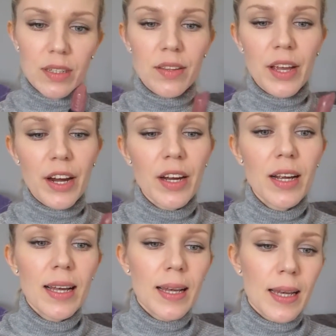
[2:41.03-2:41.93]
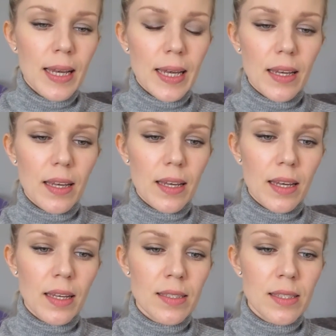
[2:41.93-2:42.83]
in there.
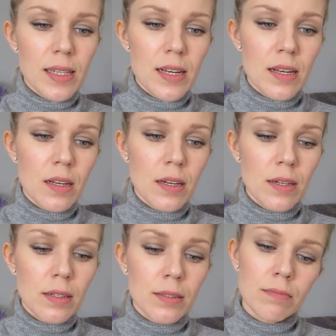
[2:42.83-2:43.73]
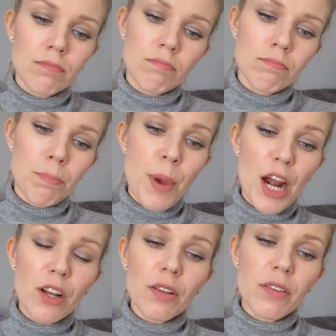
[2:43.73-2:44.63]
It's in
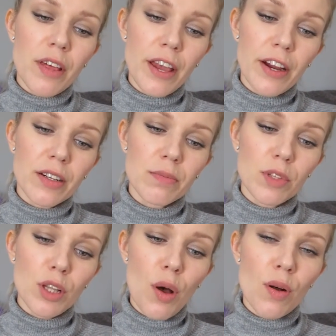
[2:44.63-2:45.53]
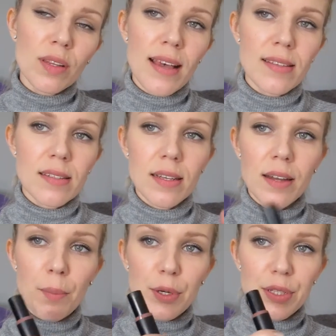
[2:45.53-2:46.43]
Barely There, Long Lasting,
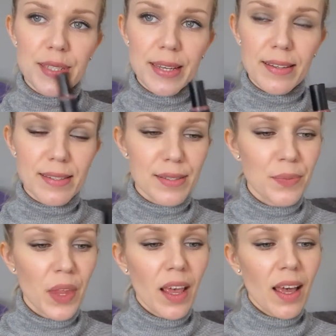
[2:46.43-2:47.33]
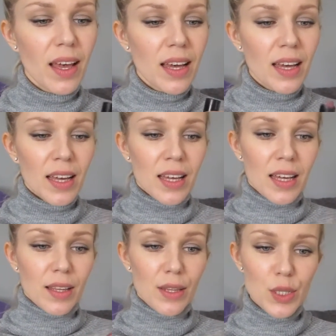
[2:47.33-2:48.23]
number 6.
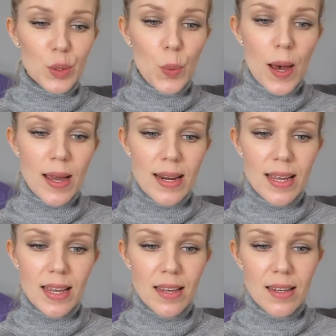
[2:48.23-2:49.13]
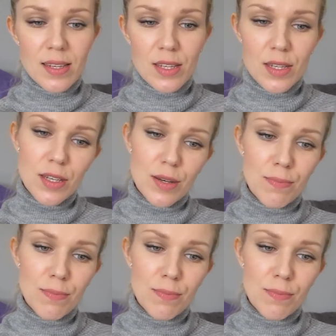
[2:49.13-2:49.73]
This one is